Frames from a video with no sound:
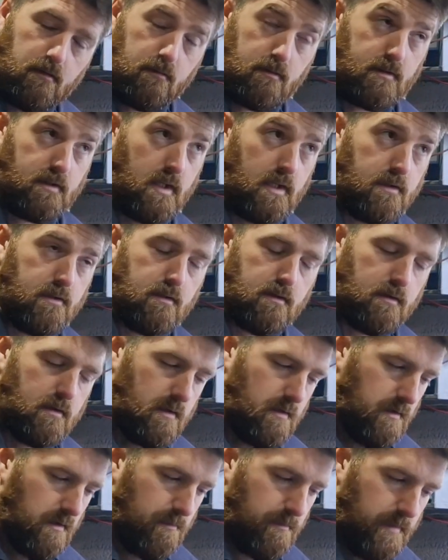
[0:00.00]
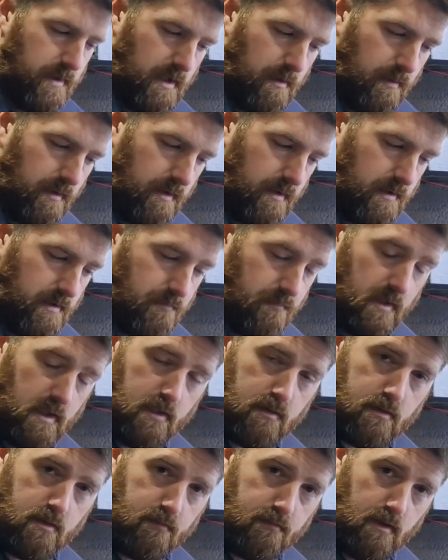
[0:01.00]
Sensor, you can manipulate this
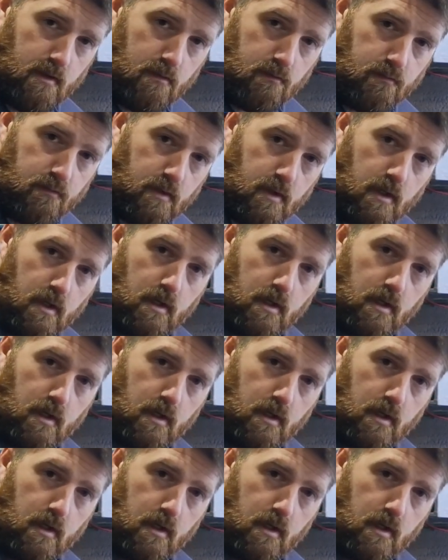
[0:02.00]
frequency valve.